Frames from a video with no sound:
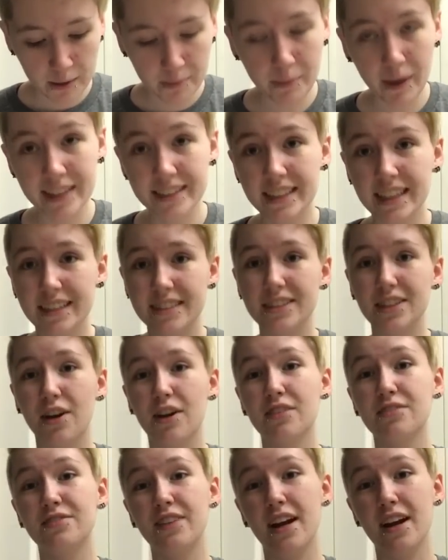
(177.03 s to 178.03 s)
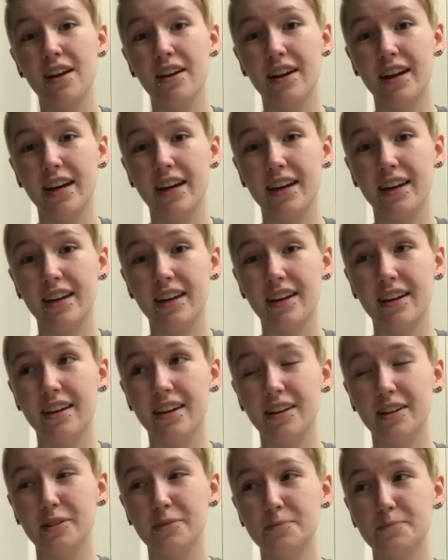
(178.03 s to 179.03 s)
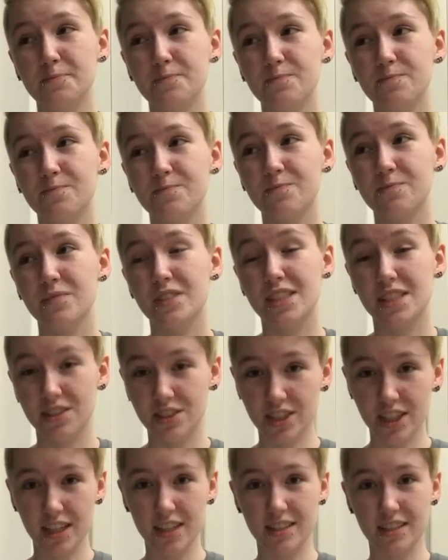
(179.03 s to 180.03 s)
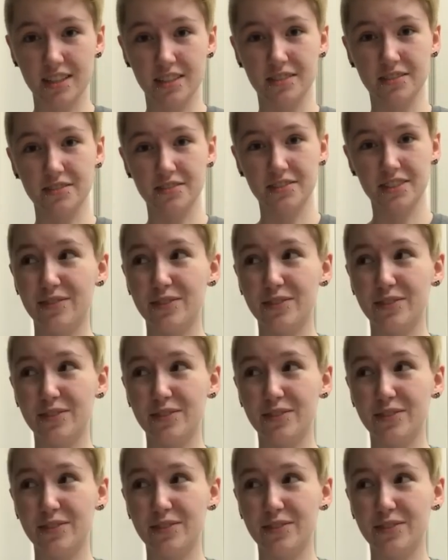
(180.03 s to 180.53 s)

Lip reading: My tics are very suggestive.